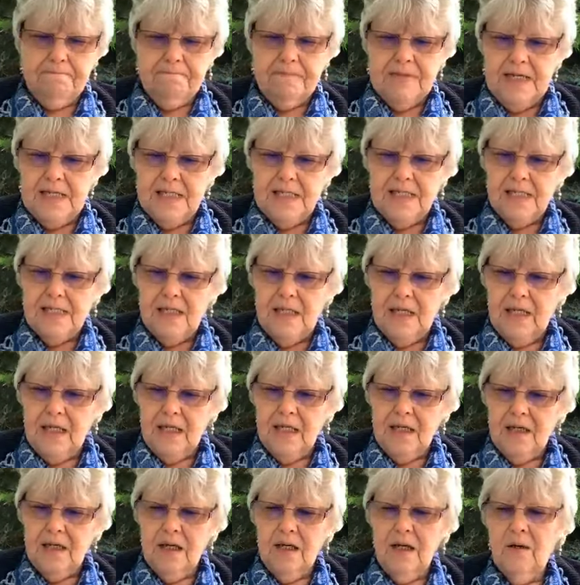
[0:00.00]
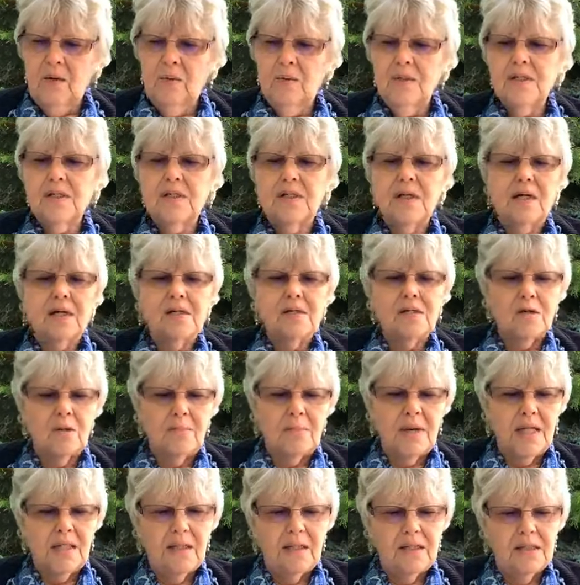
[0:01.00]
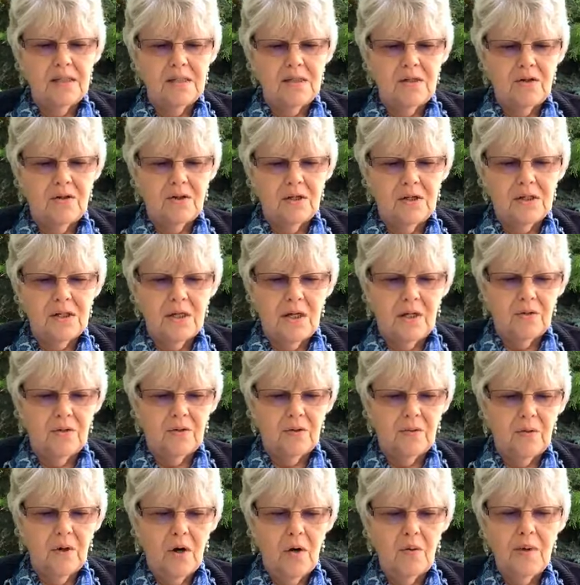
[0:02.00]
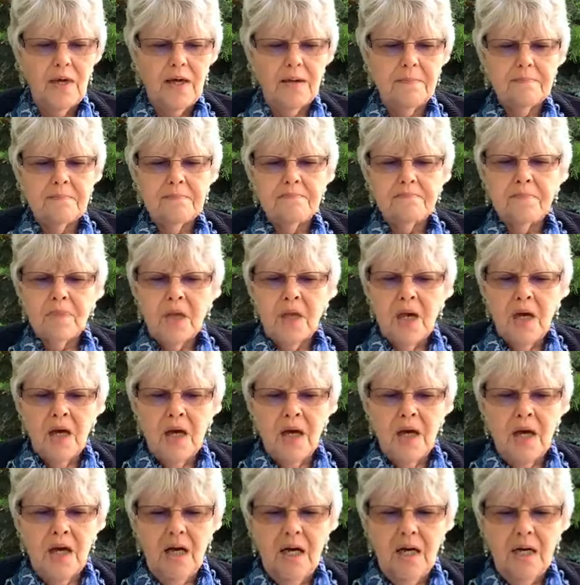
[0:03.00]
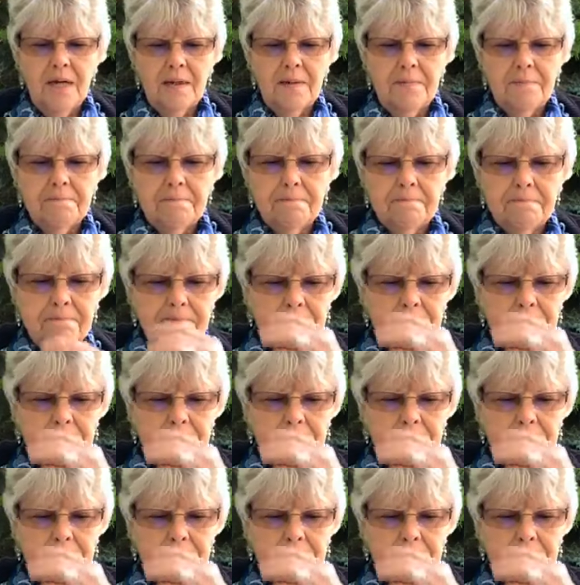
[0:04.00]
let's see what's next on my list here to tell you. Okay. Um,